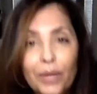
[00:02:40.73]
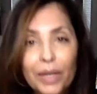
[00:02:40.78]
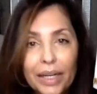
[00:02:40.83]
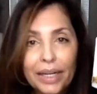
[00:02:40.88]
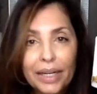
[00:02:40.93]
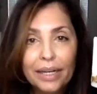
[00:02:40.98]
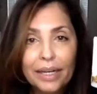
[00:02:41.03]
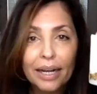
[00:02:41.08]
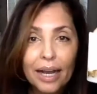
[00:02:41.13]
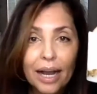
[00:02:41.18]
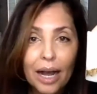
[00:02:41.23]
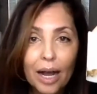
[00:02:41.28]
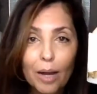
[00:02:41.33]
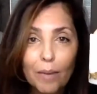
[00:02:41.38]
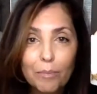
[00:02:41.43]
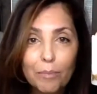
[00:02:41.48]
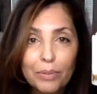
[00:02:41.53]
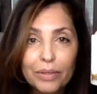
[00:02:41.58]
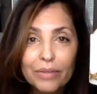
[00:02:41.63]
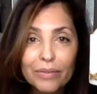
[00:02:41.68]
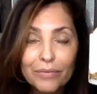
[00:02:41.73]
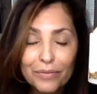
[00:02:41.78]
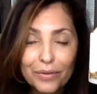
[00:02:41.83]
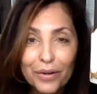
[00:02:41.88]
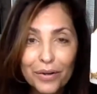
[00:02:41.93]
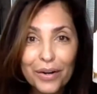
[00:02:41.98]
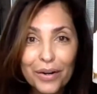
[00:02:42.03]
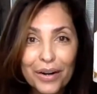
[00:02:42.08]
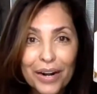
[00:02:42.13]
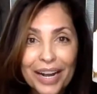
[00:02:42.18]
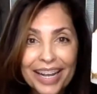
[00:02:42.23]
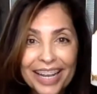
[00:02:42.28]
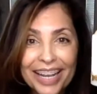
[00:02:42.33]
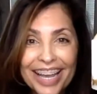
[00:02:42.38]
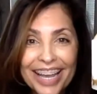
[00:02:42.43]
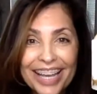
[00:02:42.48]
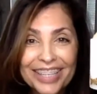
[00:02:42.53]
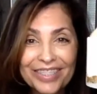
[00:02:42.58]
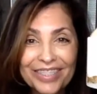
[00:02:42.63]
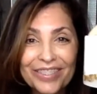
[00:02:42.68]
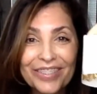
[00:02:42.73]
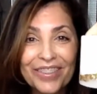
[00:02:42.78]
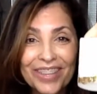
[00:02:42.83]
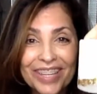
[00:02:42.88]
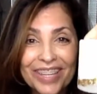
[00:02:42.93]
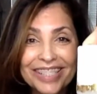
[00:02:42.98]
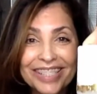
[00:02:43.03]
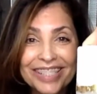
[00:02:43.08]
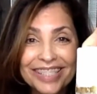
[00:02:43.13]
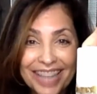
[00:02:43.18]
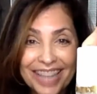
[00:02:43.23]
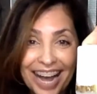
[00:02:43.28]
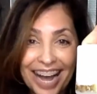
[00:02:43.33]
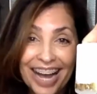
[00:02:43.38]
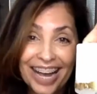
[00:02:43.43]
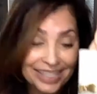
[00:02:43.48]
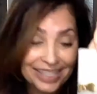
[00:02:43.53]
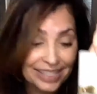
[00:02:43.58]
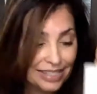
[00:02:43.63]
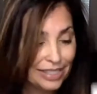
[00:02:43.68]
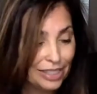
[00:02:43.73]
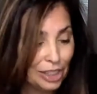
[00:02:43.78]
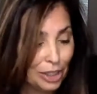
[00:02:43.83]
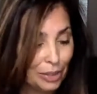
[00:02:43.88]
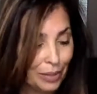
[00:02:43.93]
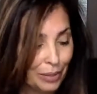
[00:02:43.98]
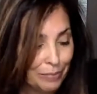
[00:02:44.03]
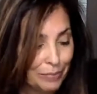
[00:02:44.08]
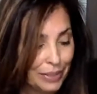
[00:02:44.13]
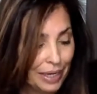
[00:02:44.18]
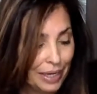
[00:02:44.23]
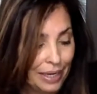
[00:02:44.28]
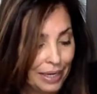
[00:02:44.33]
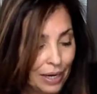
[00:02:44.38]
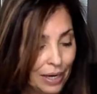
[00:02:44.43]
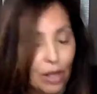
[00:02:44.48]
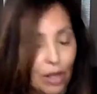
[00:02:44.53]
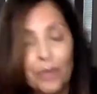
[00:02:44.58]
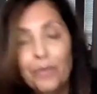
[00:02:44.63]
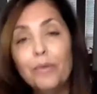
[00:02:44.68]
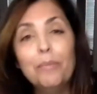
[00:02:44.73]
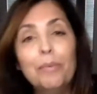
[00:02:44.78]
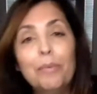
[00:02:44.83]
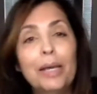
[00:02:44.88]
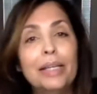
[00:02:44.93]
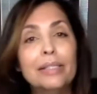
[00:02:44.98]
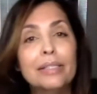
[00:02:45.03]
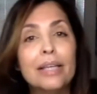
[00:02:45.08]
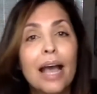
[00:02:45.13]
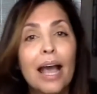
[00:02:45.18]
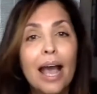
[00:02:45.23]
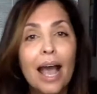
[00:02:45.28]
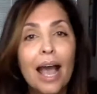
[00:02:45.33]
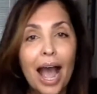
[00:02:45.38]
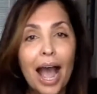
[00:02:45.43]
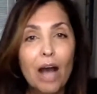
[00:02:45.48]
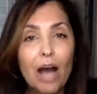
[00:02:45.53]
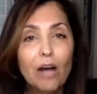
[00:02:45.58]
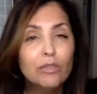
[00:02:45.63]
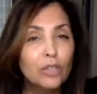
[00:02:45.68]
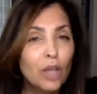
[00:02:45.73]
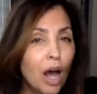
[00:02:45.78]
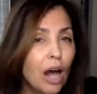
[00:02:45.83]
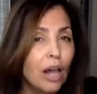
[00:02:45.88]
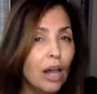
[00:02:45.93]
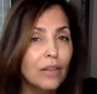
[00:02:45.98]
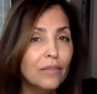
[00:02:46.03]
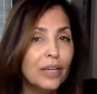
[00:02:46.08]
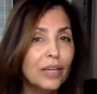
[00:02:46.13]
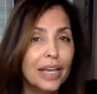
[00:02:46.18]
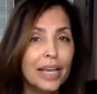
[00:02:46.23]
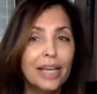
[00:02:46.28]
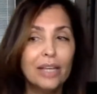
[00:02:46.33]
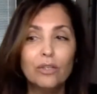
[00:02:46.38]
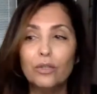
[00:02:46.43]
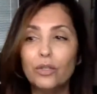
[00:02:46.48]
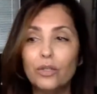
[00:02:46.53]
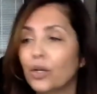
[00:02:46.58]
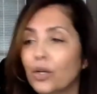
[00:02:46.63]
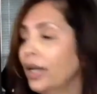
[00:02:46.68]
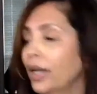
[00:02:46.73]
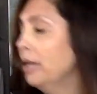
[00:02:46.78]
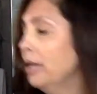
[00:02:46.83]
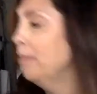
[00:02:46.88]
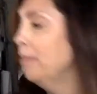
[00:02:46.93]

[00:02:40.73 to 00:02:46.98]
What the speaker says: need a cup for a candle this size. You know what I'm saying? It all depends how tall of a candle you're going to